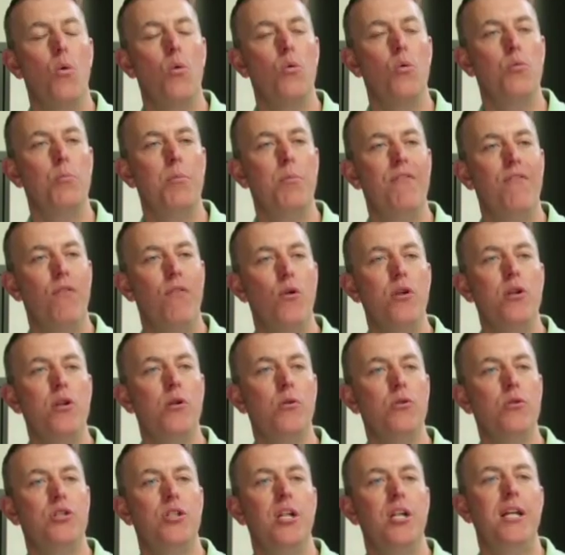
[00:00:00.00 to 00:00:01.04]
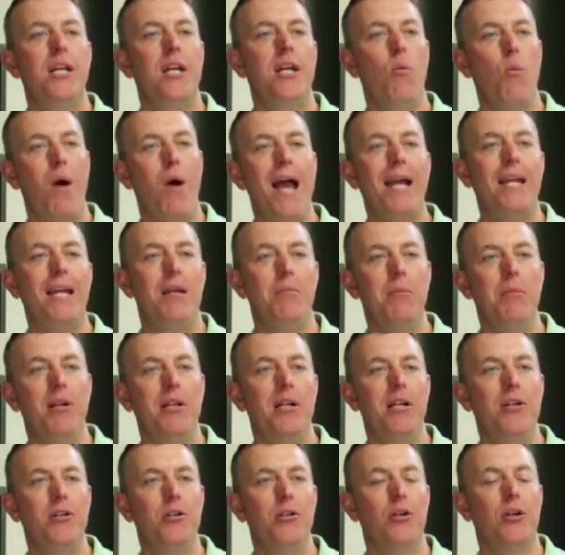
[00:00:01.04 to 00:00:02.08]
before you go sticking wacky
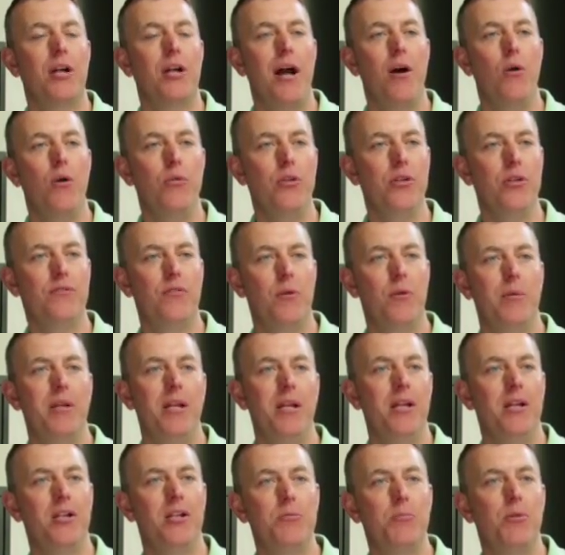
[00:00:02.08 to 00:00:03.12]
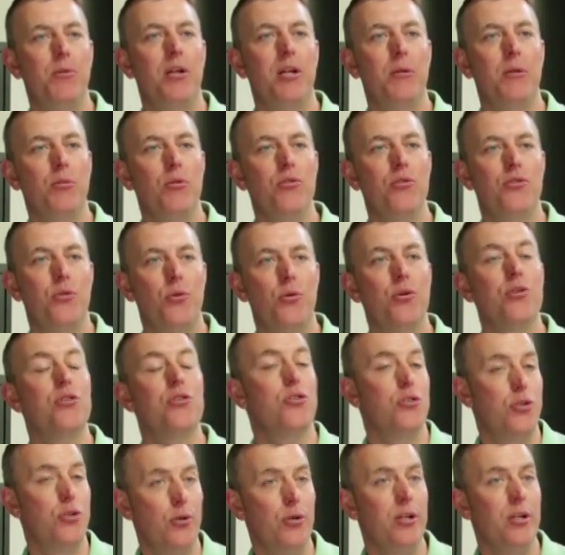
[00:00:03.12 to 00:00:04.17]
money in your account that's from an inexplicable source
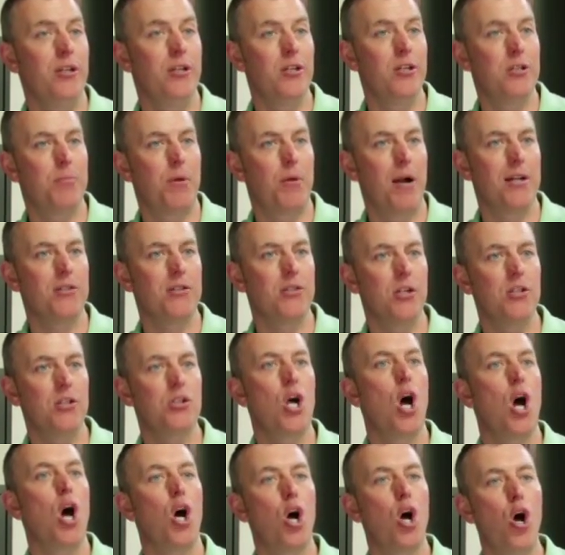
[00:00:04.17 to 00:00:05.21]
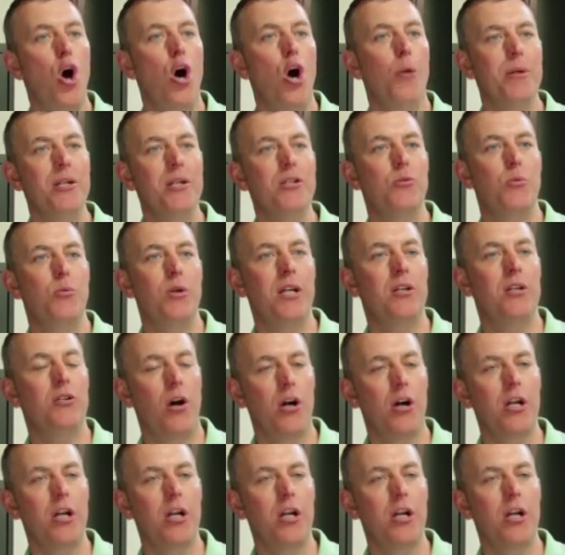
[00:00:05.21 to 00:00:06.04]
during this process, call me so we can talk